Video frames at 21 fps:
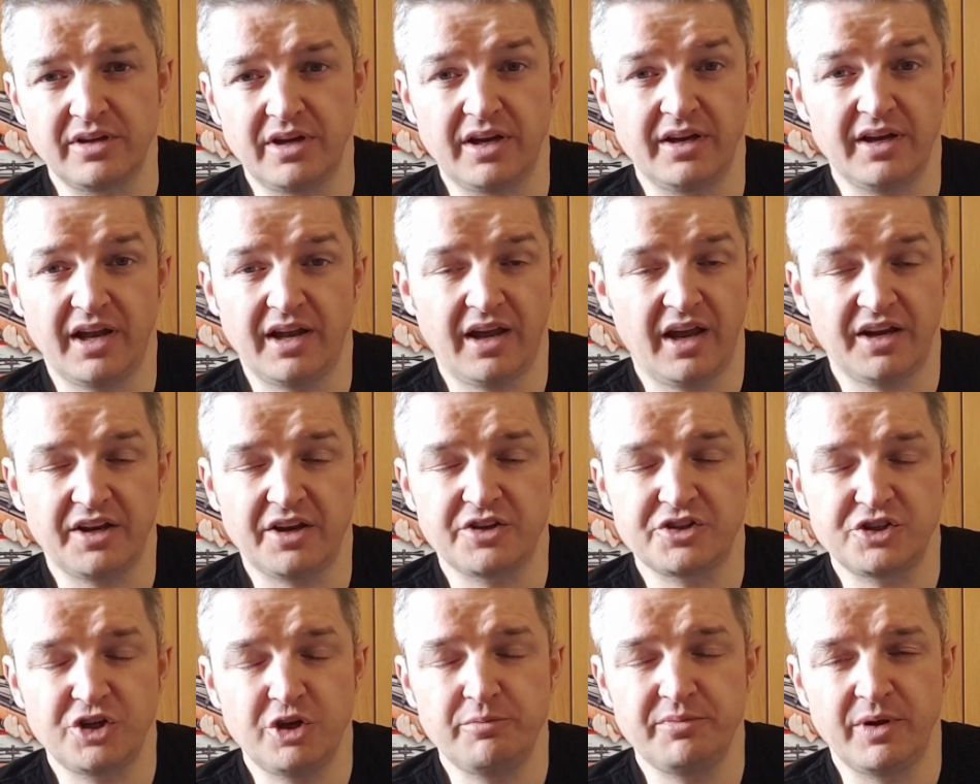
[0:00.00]
and I
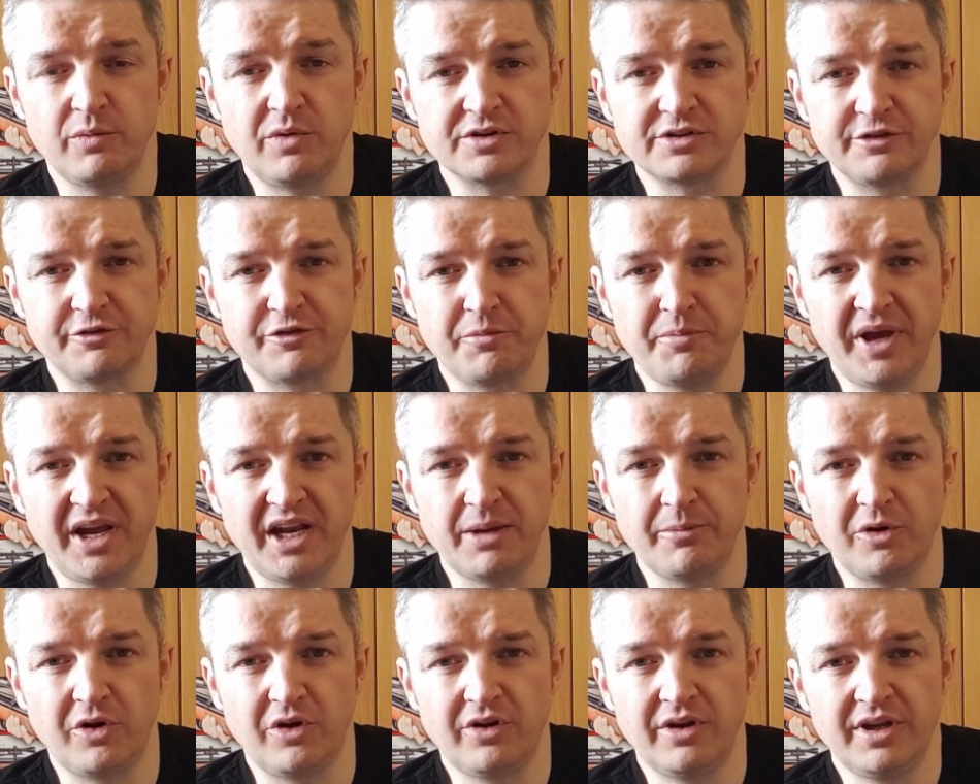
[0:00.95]
assumed it wasn't for me
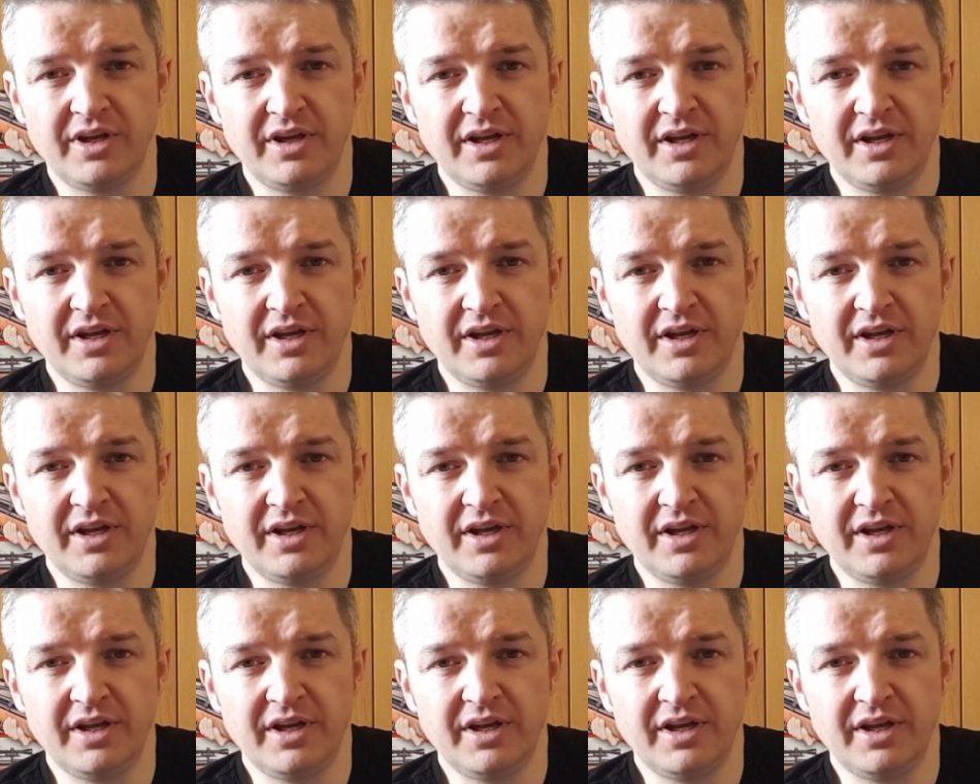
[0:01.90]
anymore.